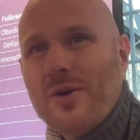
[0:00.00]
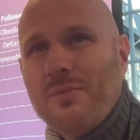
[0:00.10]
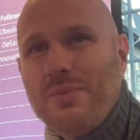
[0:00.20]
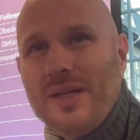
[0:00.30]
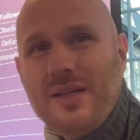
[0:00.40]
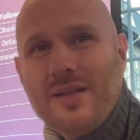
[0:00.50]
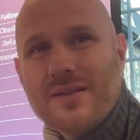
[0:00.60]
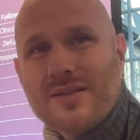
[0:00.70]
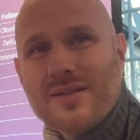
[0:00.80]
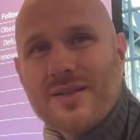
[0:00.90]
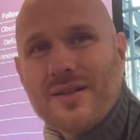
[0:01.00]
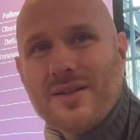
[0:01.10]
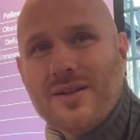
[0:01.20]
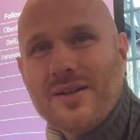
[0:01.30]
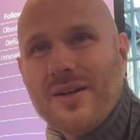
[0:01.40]
obedient
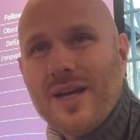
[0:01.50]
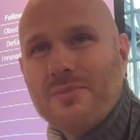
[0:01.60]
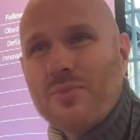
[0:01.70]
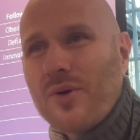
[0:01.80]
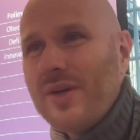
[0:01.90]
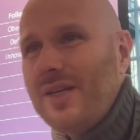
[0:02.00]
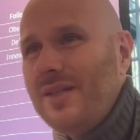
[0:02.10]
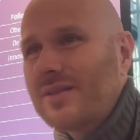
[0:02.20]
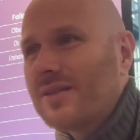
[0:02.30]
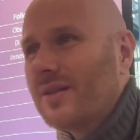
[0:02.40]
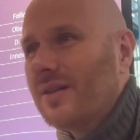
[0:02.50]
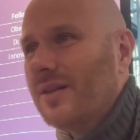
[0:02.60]
employees,